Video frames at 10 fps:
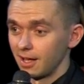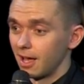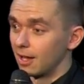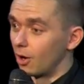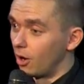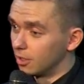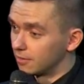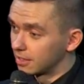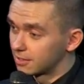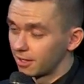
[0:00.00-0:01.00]
And all of
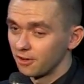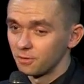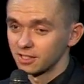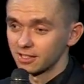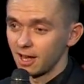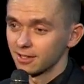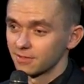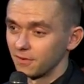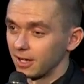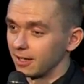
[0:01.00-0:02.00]
that stuff was
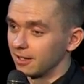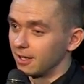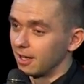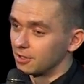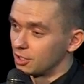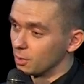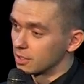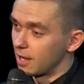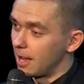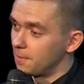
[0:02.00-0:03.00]
satisfied, and she
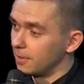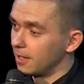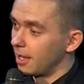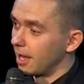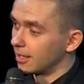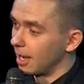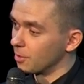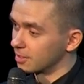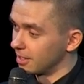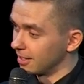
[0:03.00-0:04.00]
was happy, and I
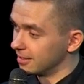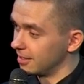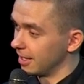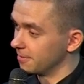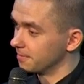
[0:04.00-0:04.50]
was not in debt.